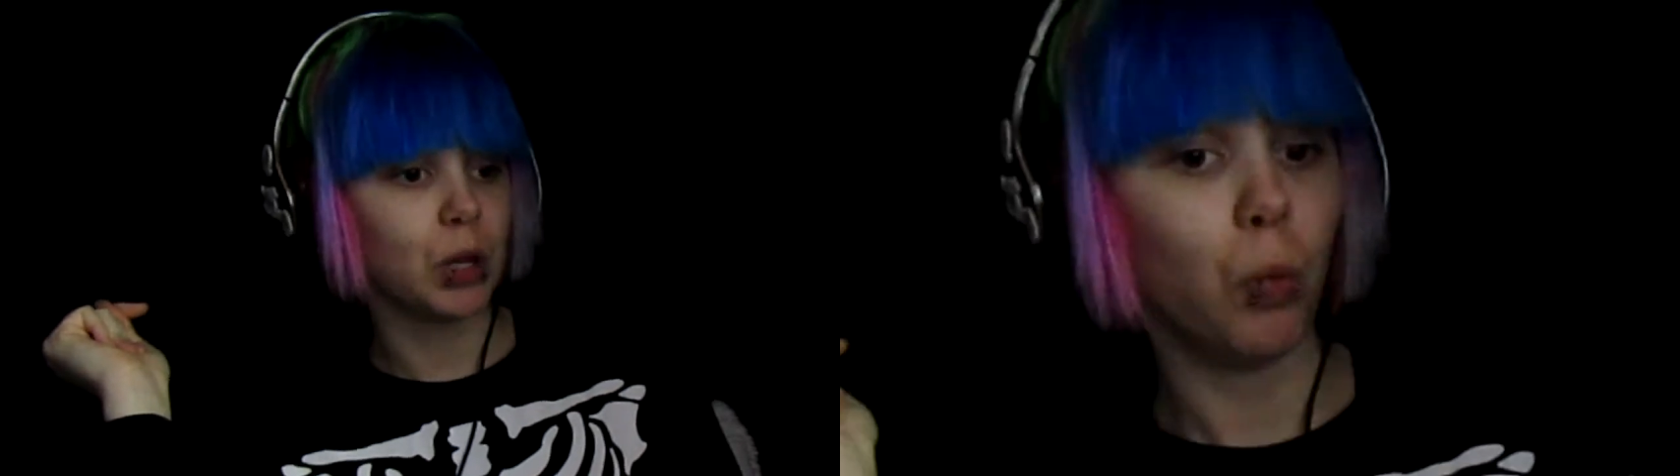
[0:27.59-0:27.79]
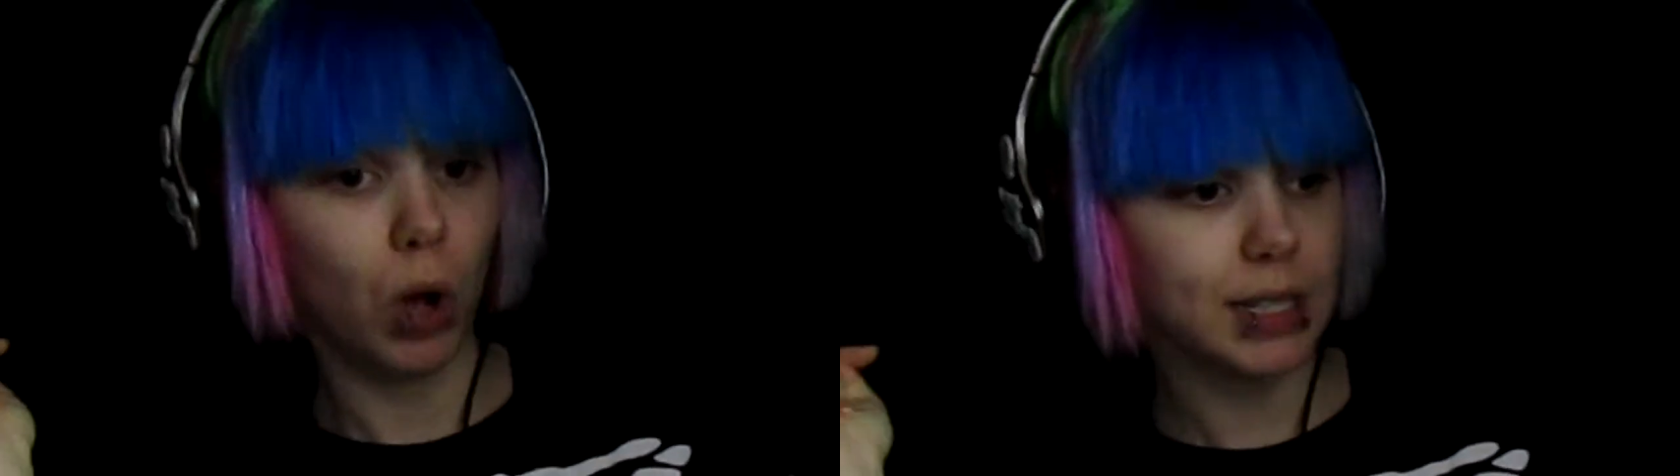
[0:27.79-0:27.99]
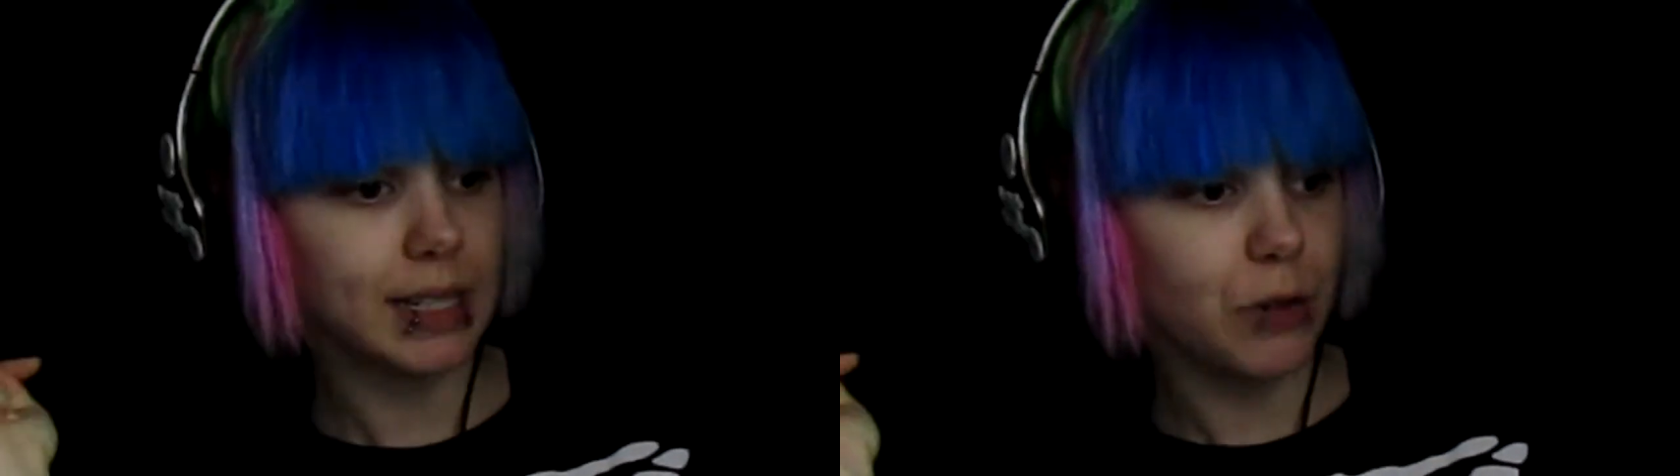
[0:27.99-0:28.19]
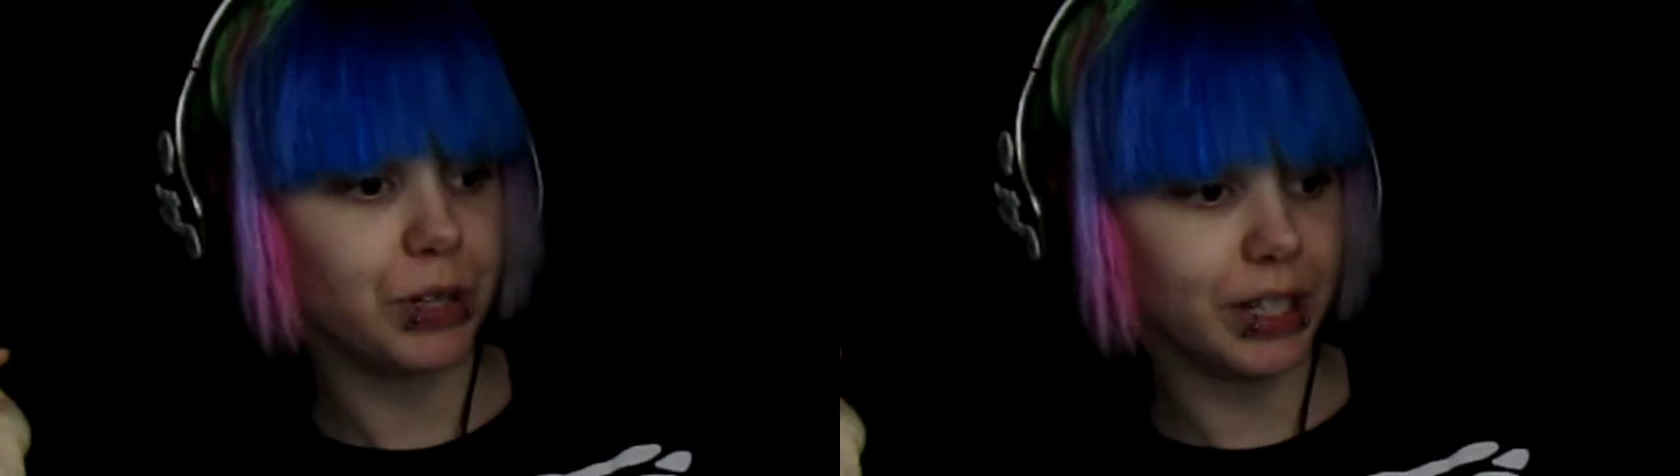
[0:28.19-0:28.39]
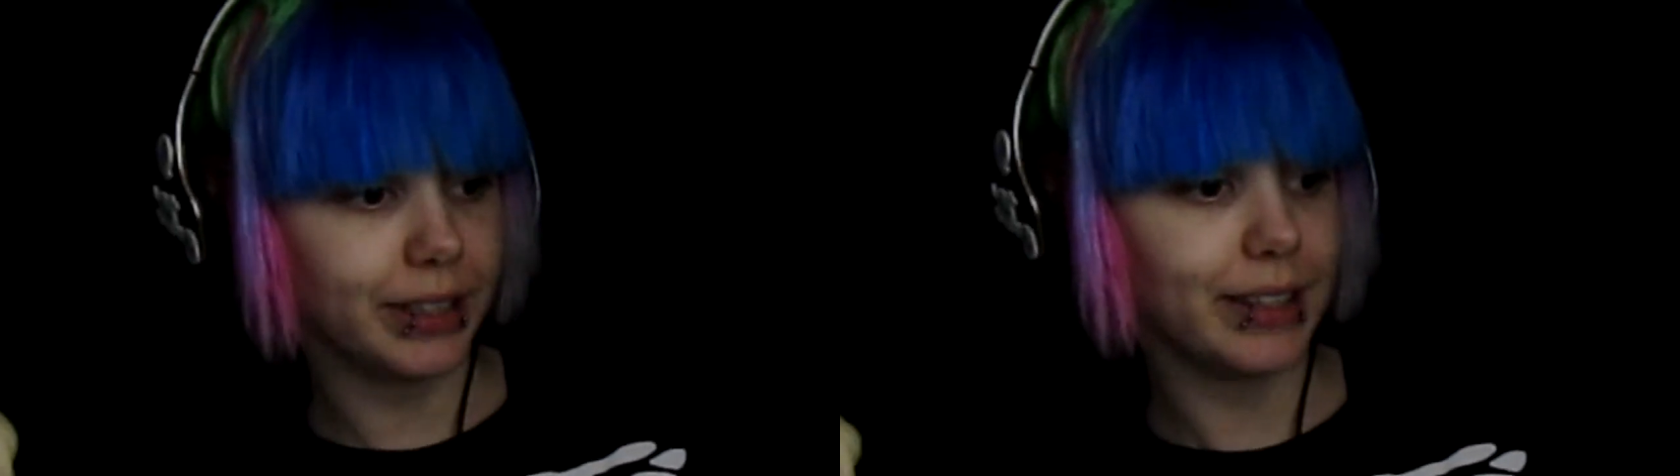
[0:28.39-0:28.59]
Was I
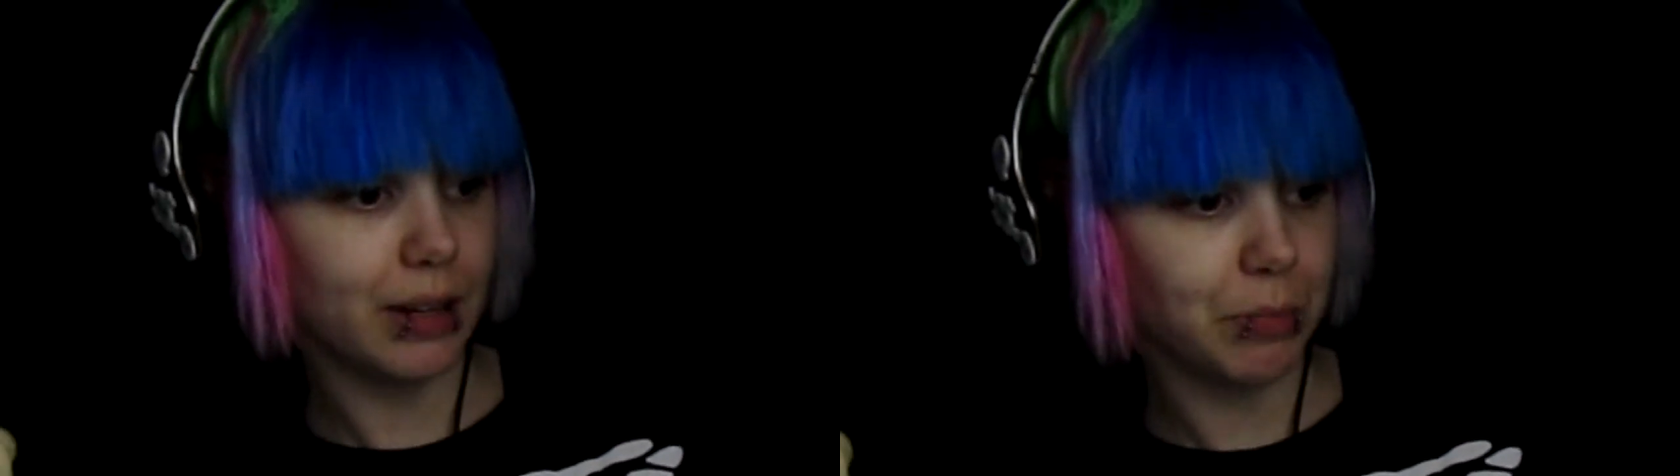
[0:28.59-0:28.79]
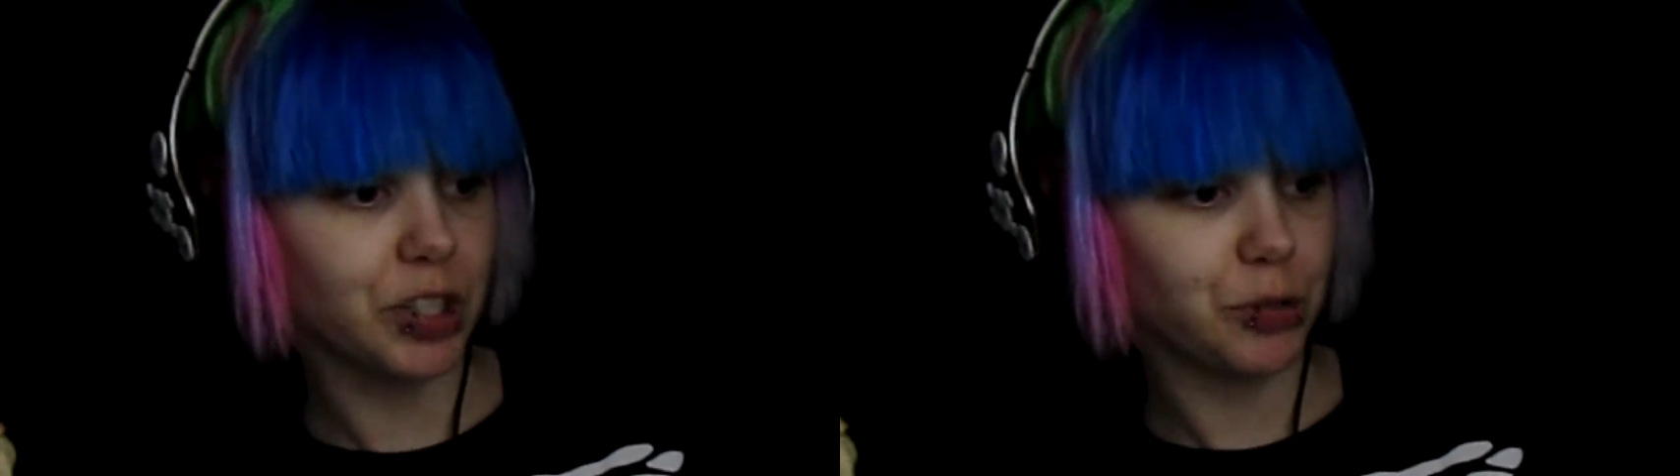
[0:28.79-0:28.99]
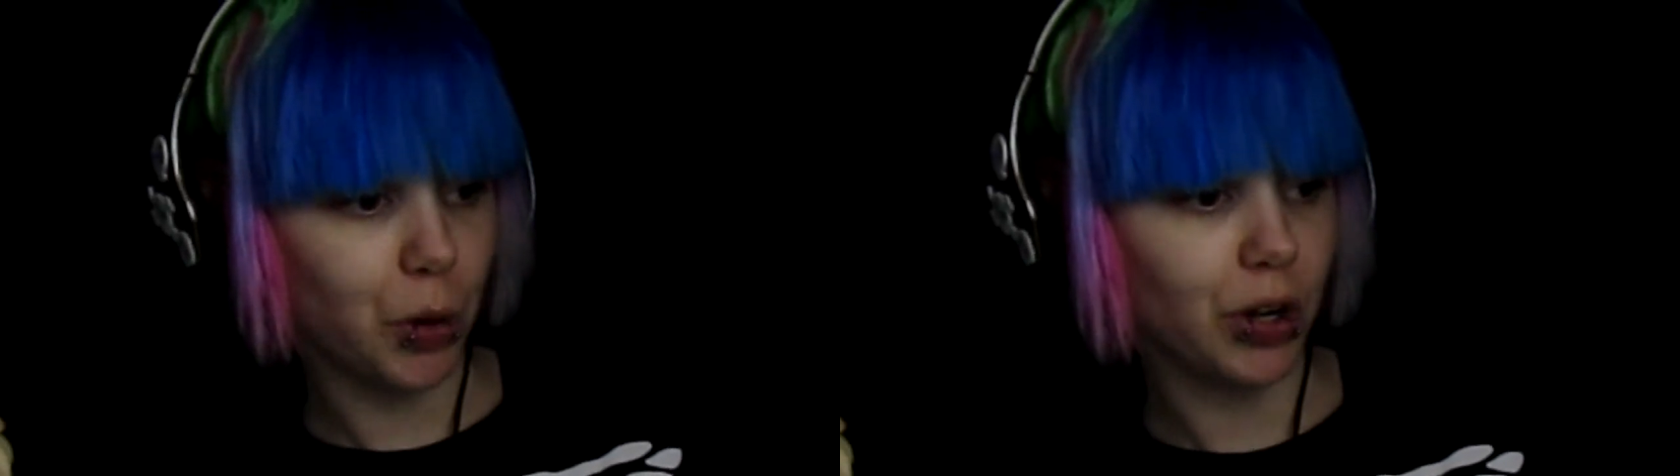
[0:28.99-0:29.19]
really that much more